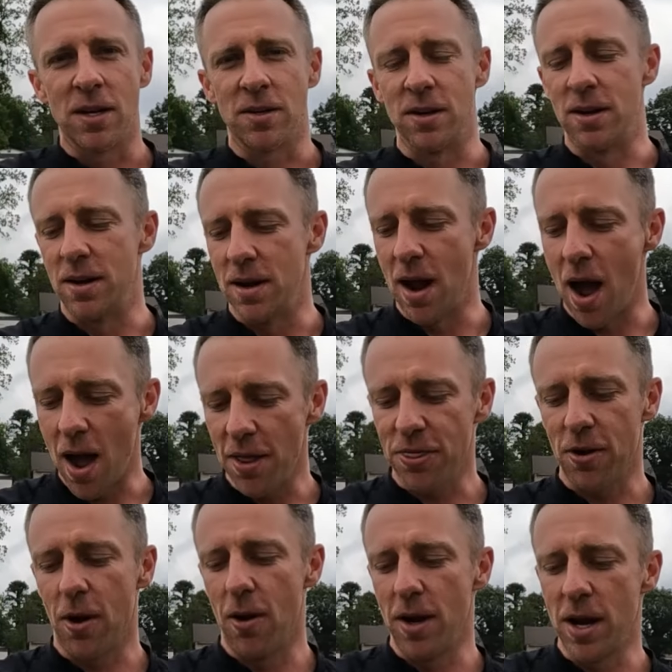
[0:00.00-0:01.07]
To not
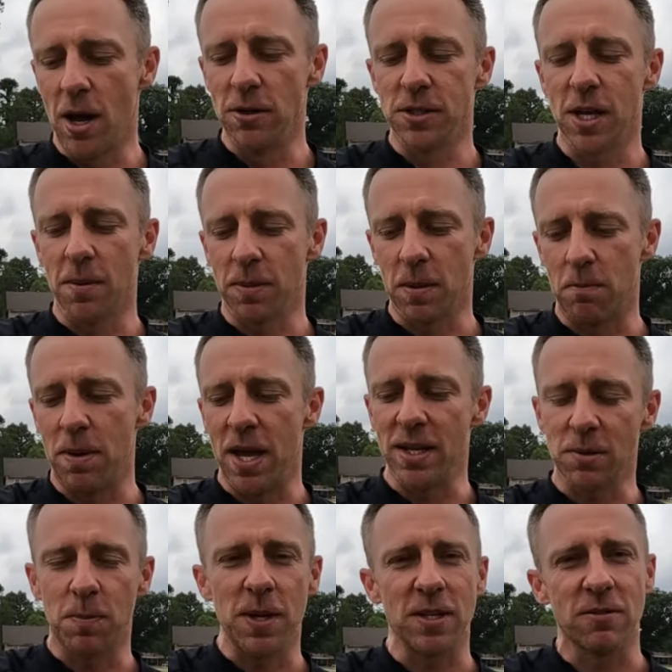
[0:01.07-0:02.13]
throw it nose up, the
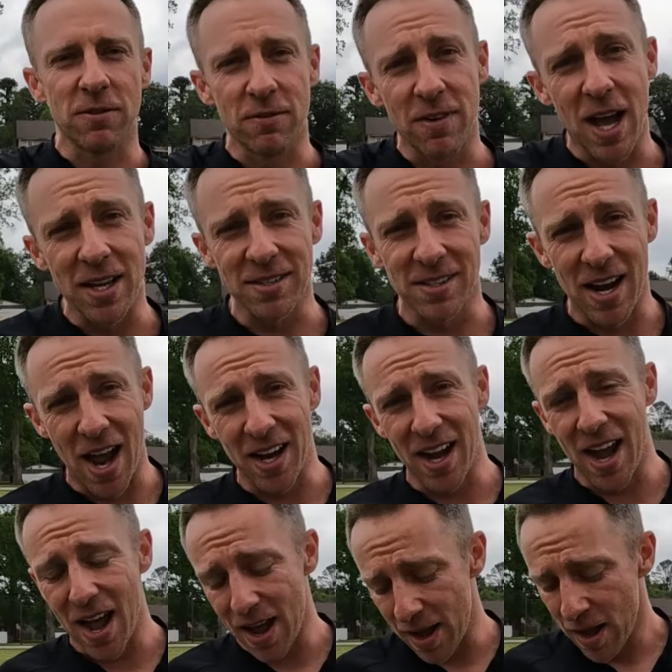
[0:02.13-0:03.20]
best piece of advice that I
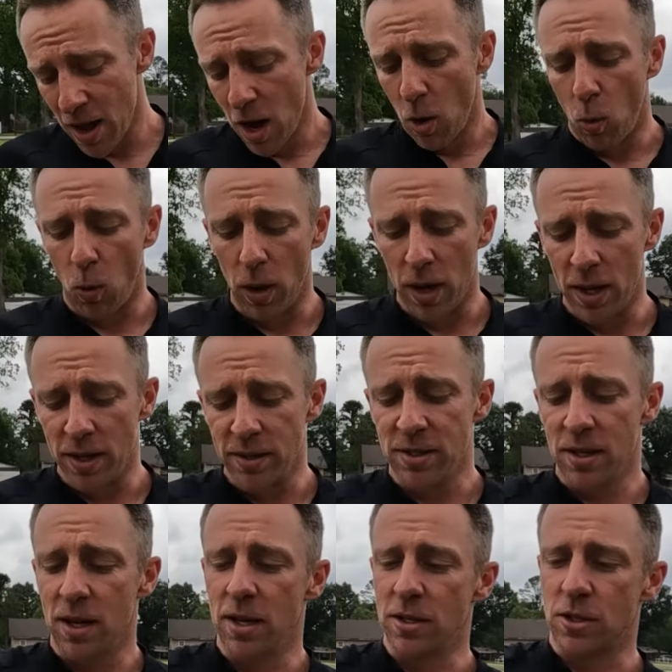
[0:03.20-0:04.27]
got
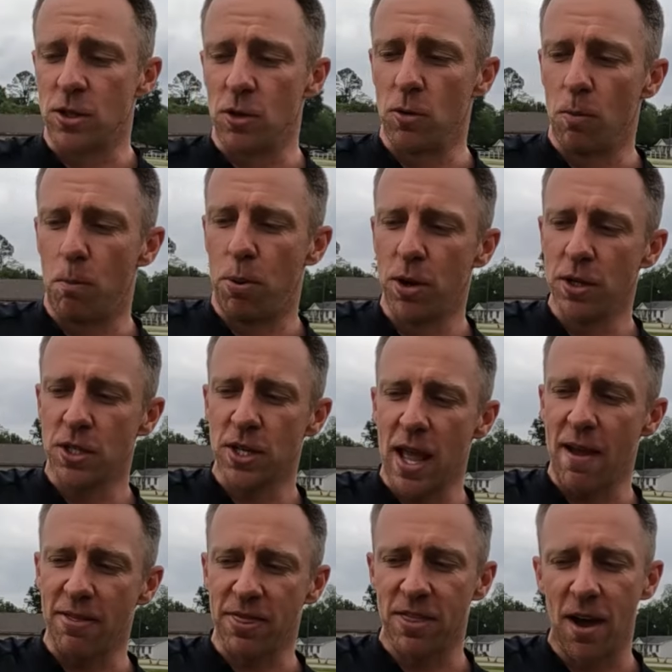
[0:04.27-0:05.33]
was to put
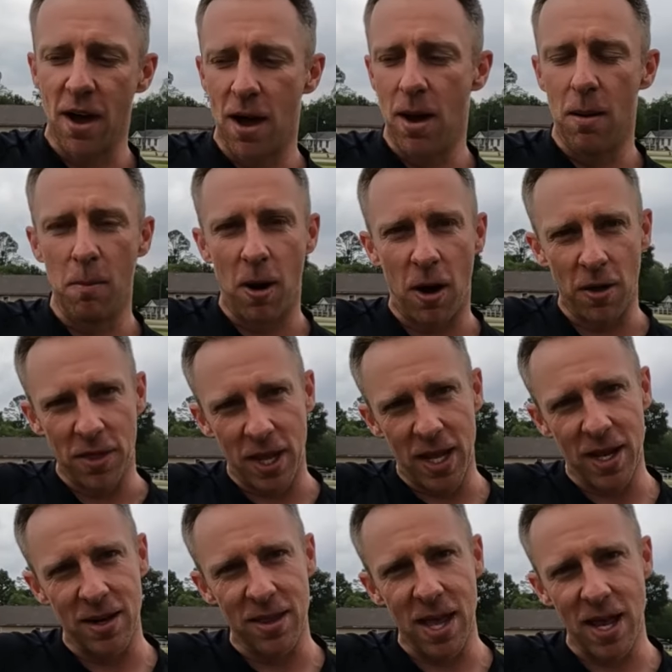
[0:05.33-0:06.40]
that thumb on the
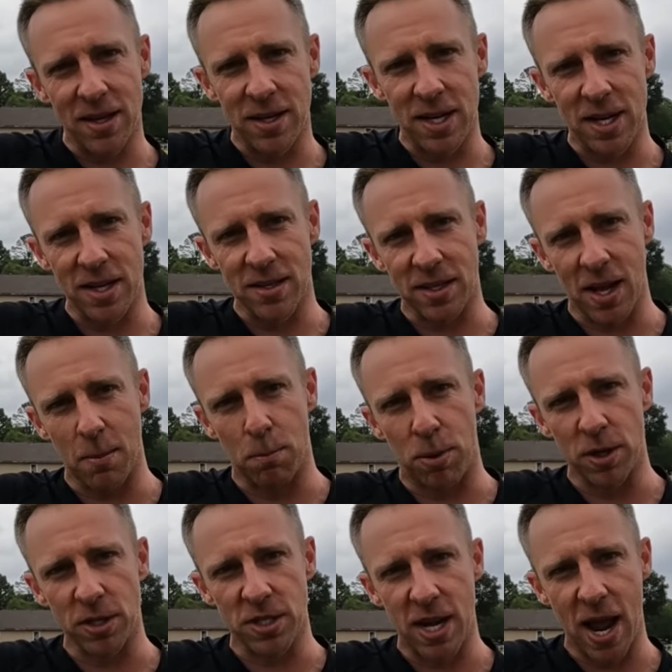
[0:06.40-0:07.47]
end of that disc and
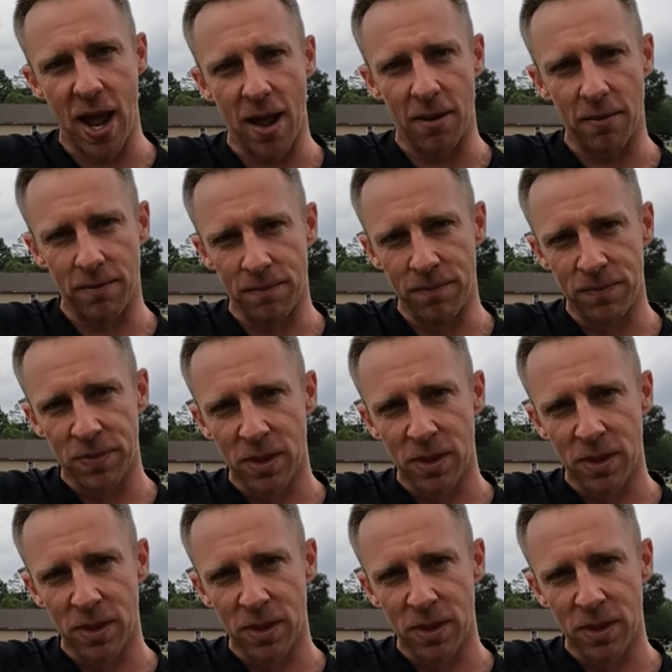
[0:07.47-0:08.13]
push down.